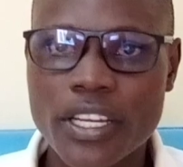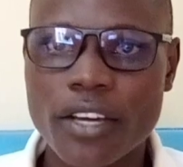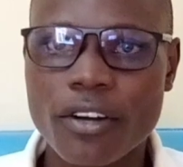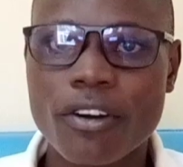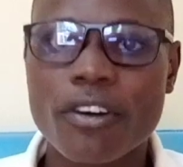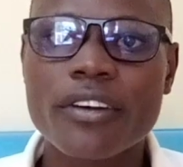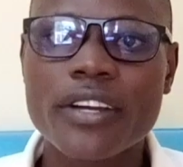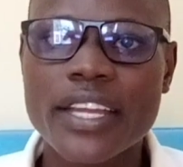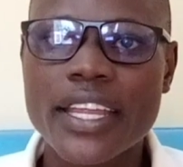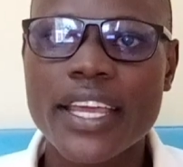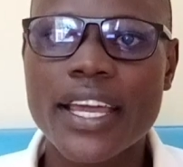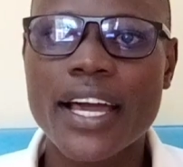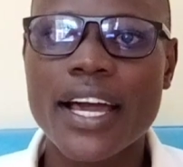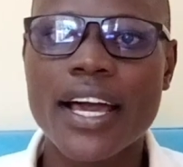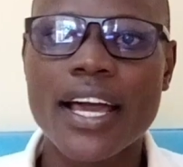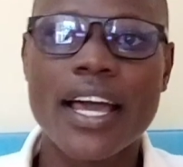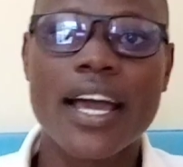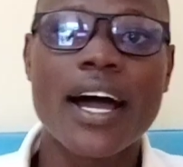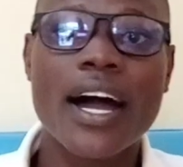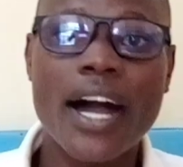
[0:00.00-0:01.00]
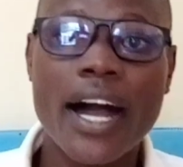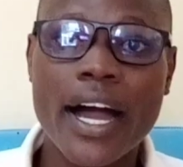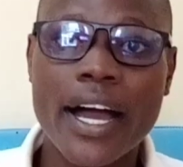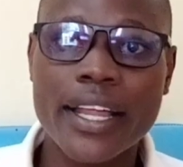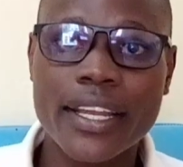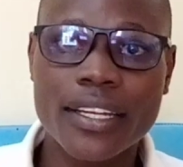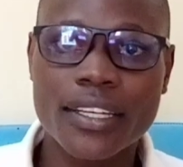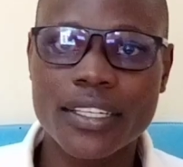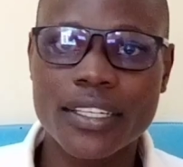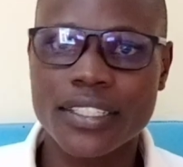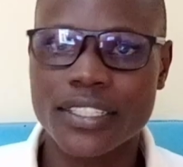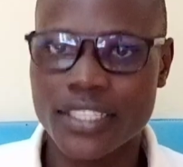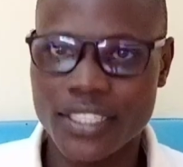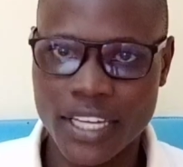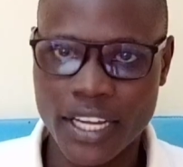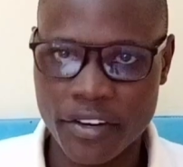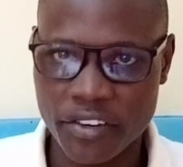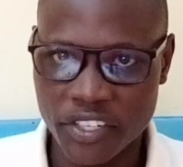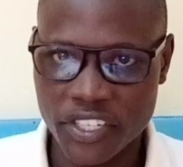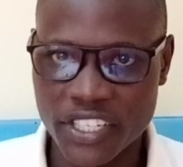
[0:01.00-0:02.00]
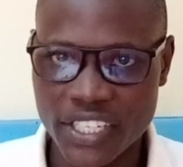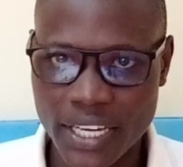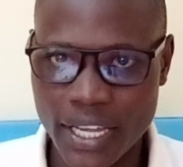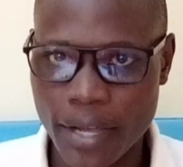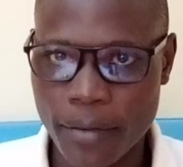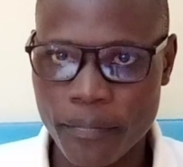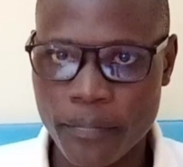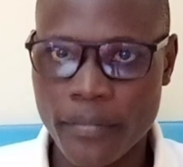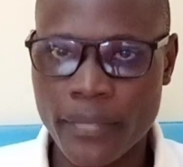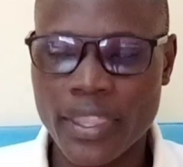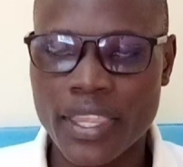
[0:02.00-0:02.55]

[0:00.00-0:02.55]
the cornea and the retina.